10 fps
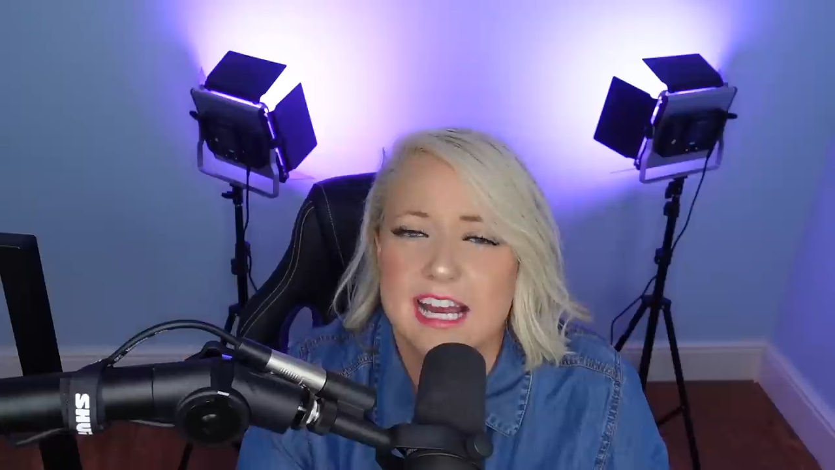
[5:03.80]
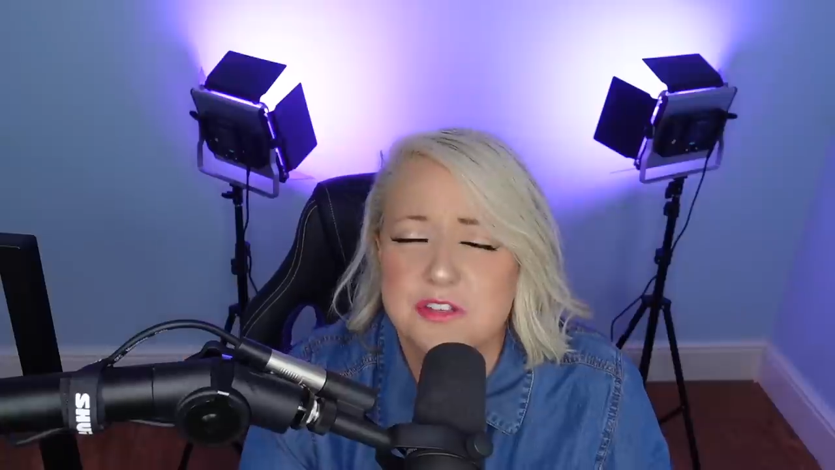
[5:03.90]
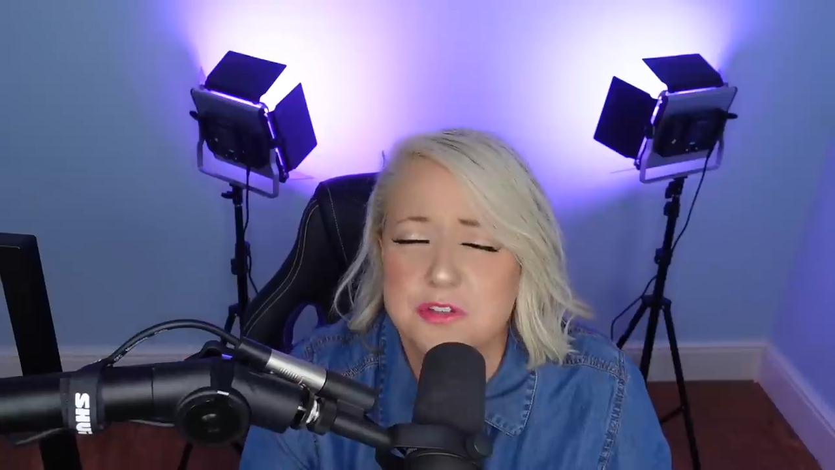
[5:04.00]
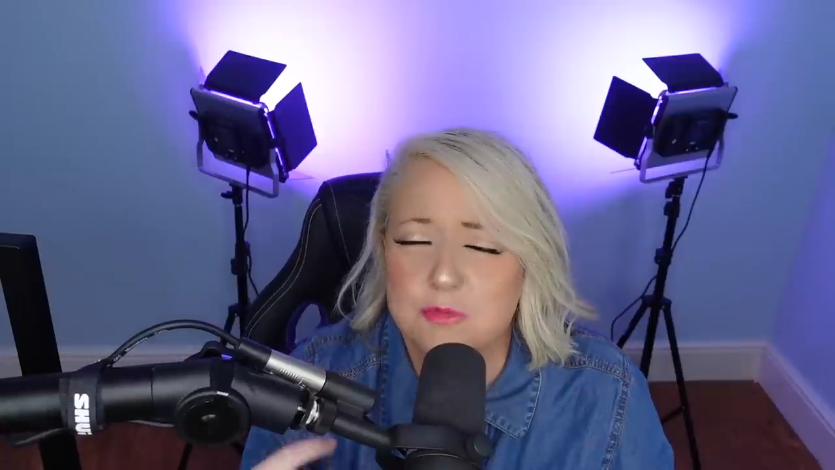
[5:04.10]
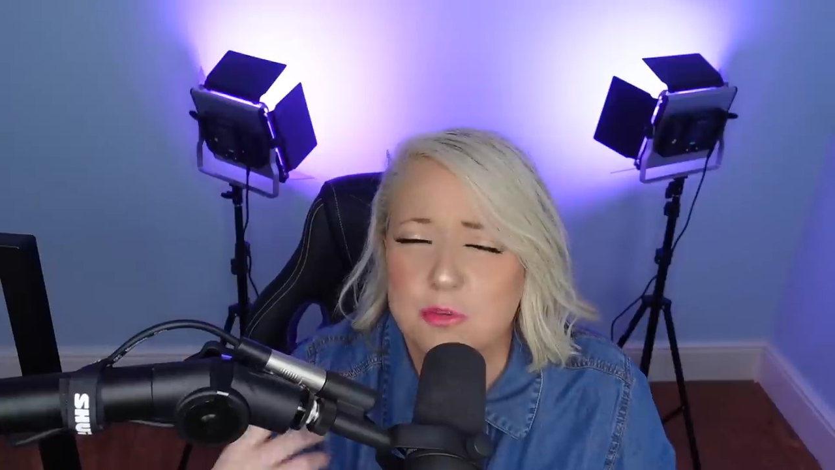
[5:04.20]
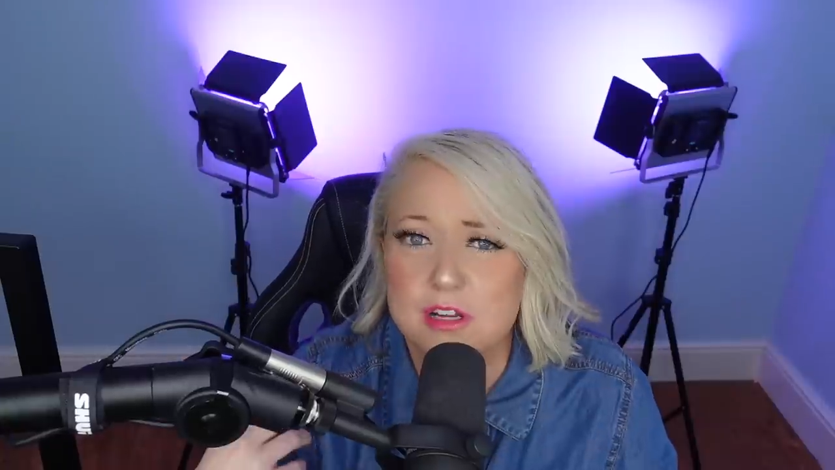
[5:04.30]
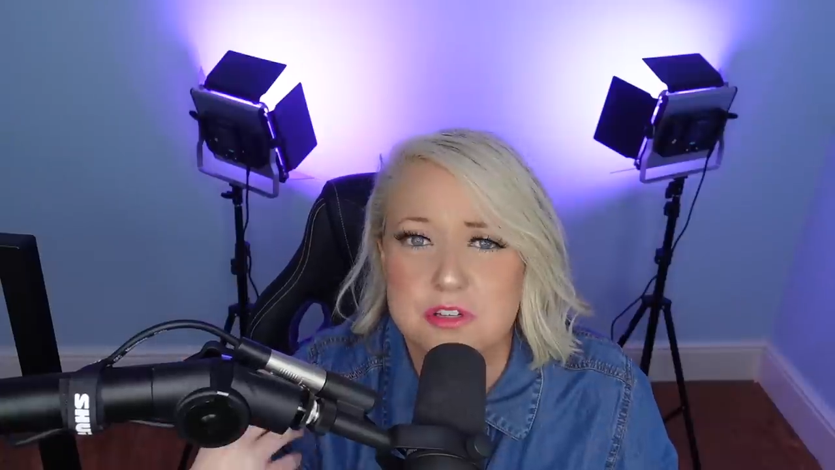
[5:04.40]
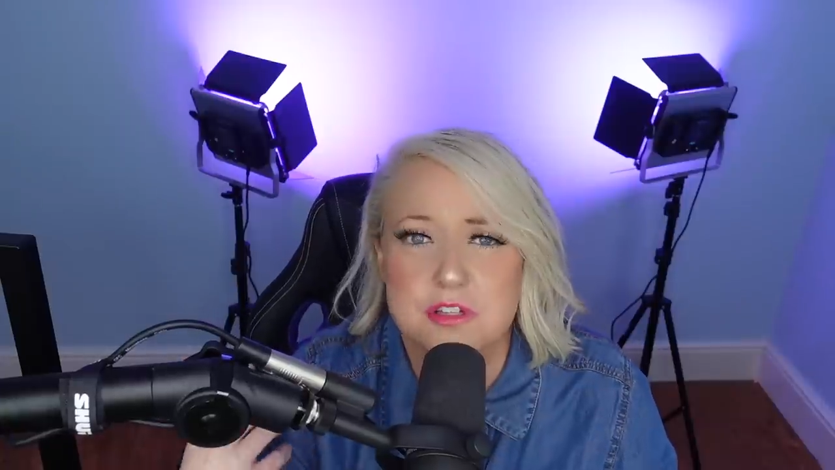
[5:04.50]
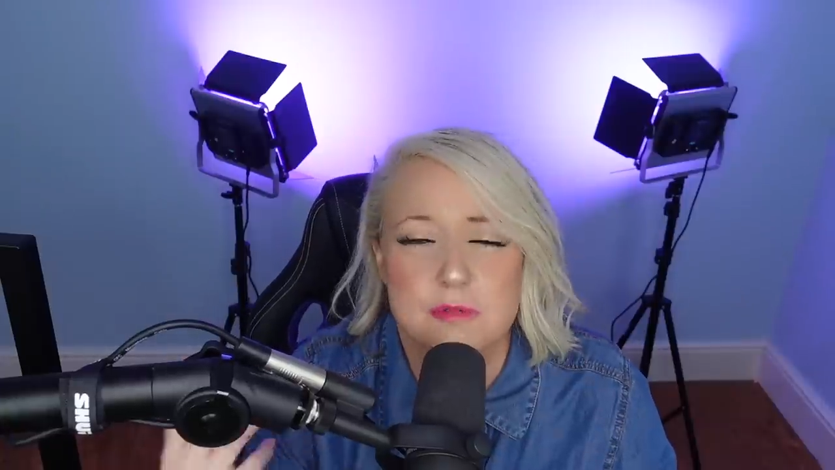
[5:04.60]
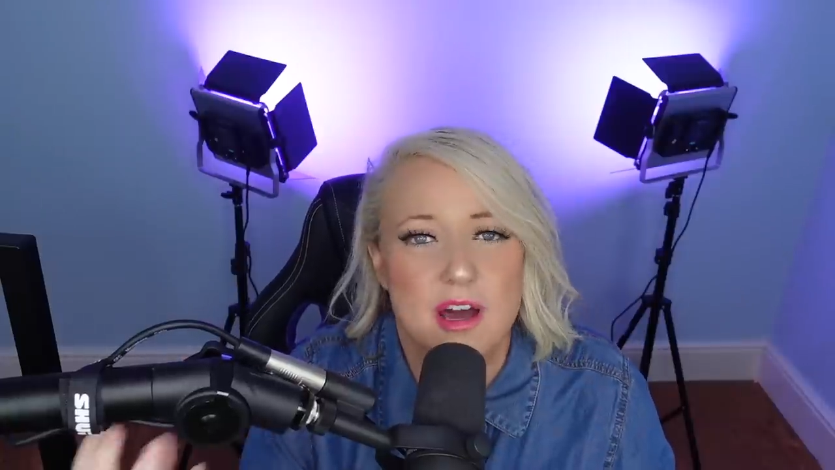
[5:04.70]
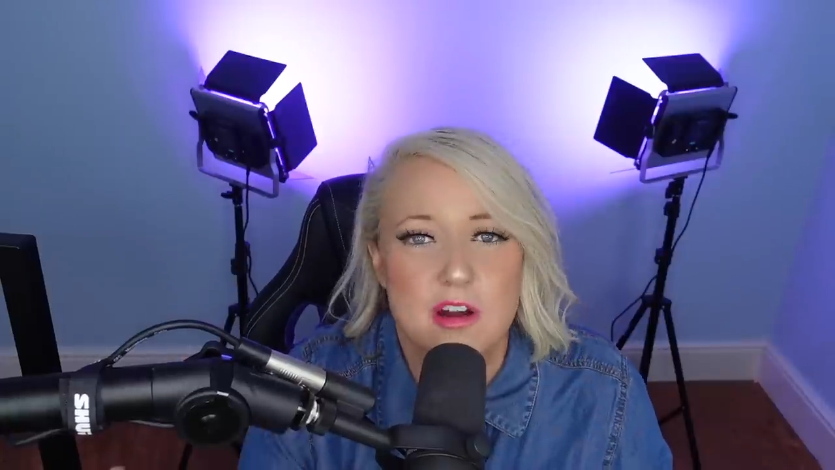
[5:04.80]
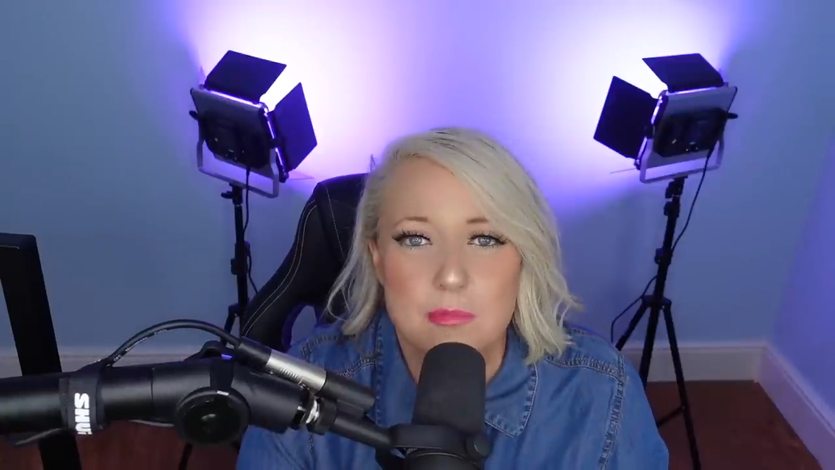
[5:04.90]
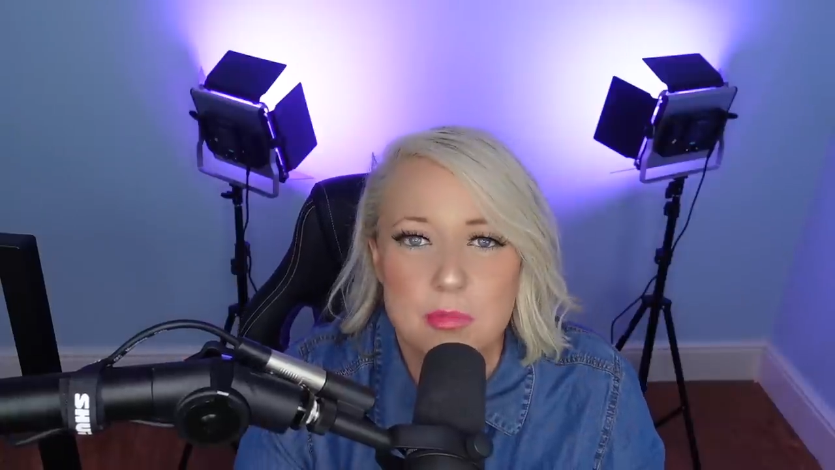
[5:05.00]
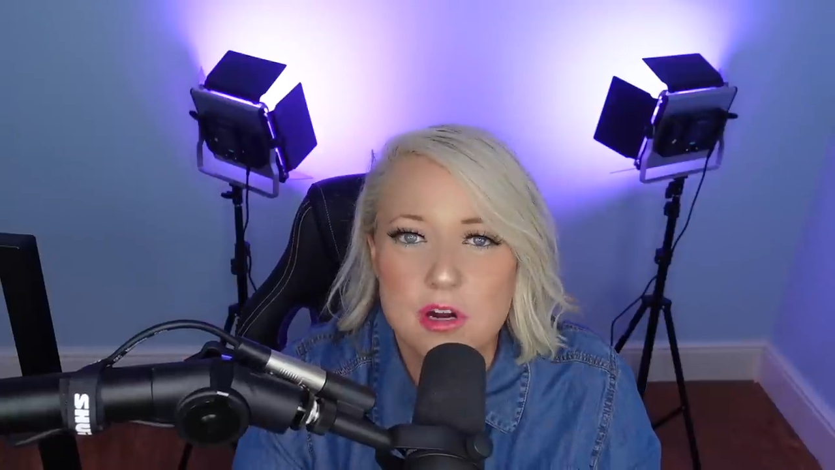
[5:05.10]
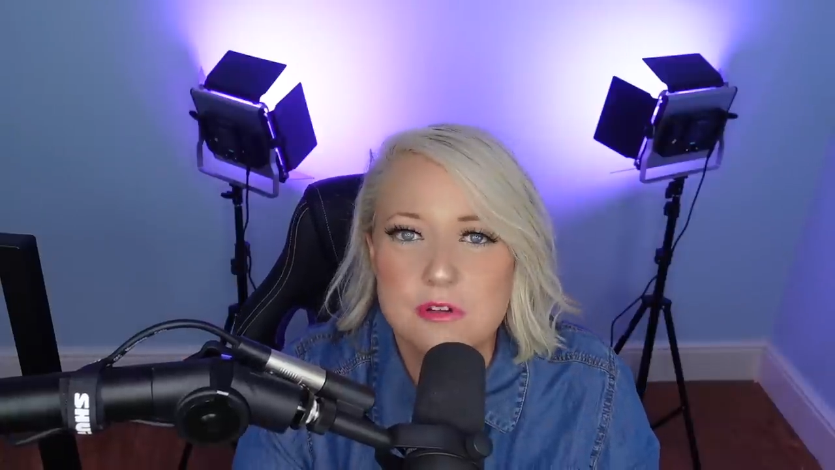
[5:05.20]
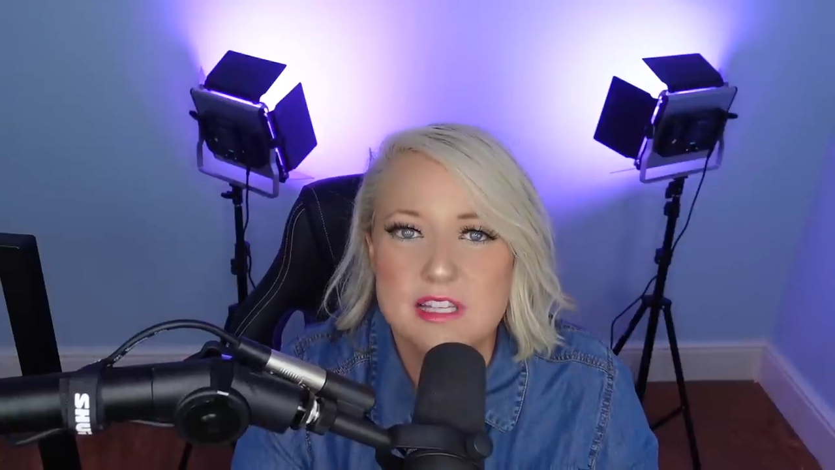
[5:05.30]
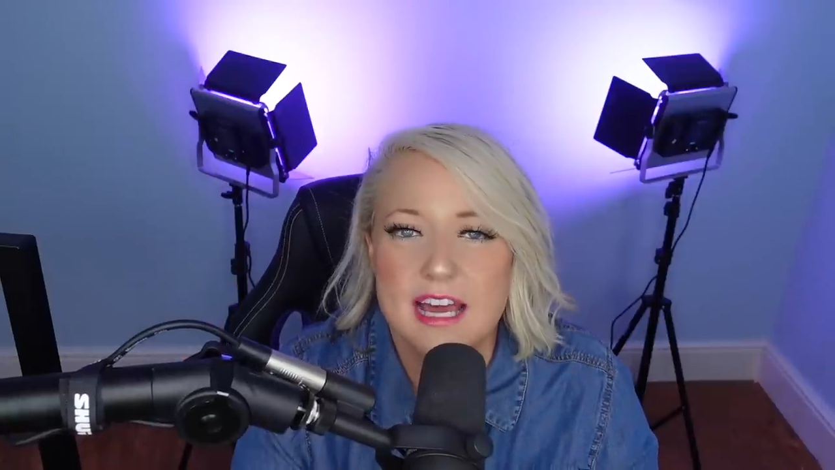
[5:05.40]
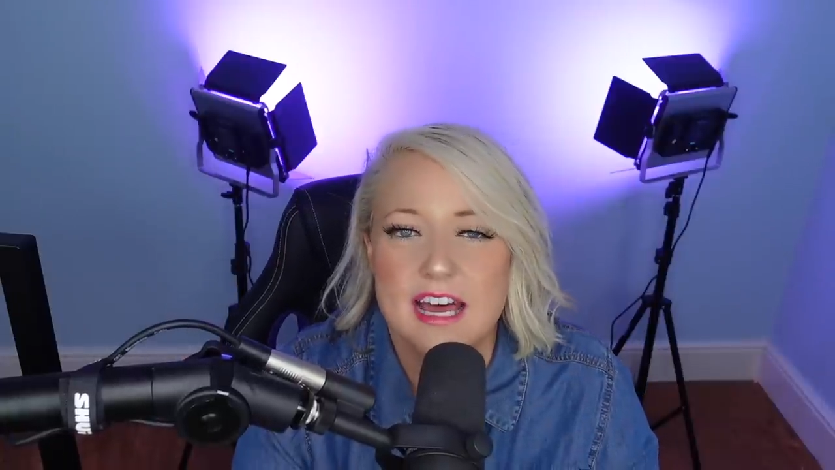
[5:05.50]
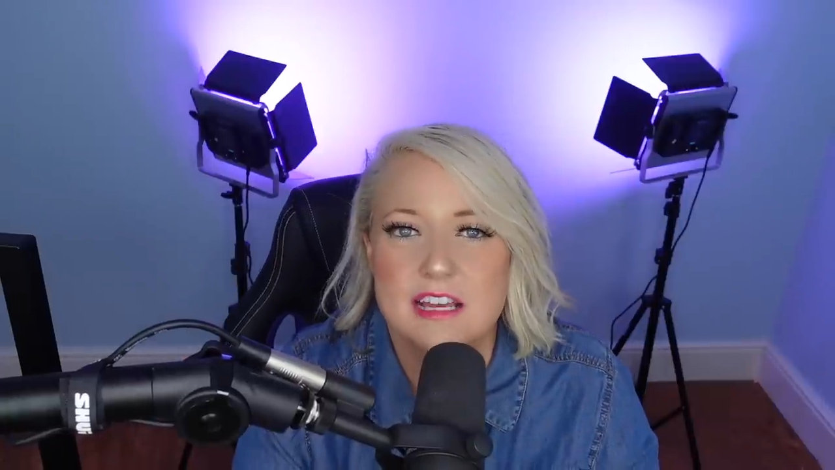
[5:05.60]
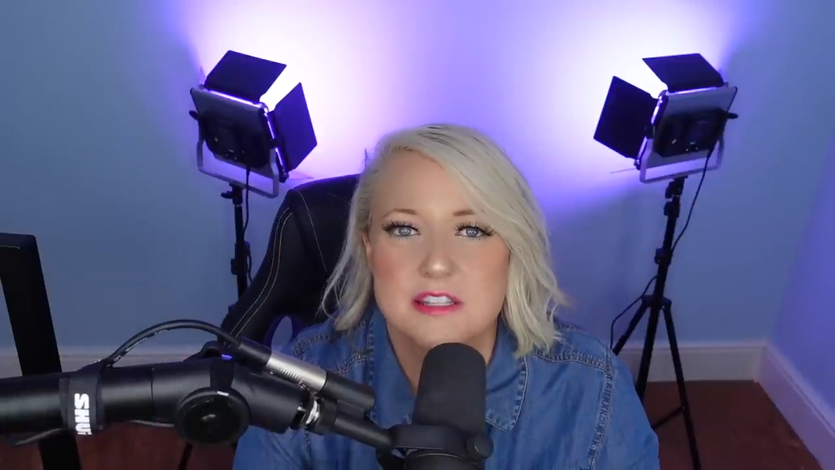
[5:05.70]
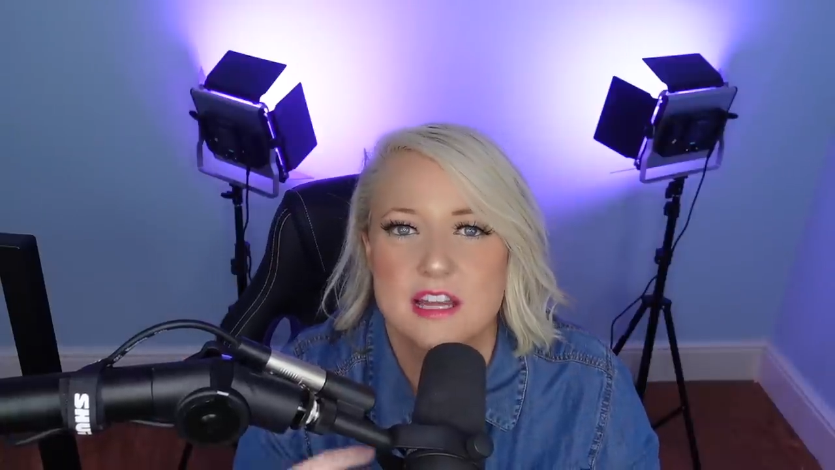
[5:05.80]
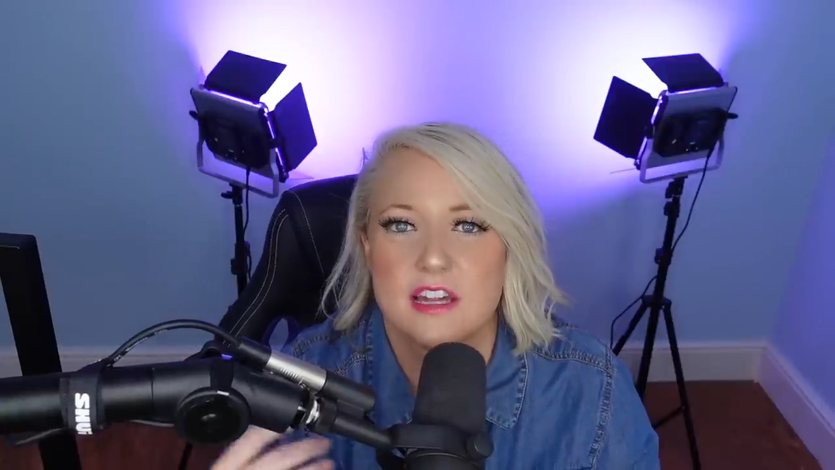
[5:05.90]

And I asked her some questions about her process.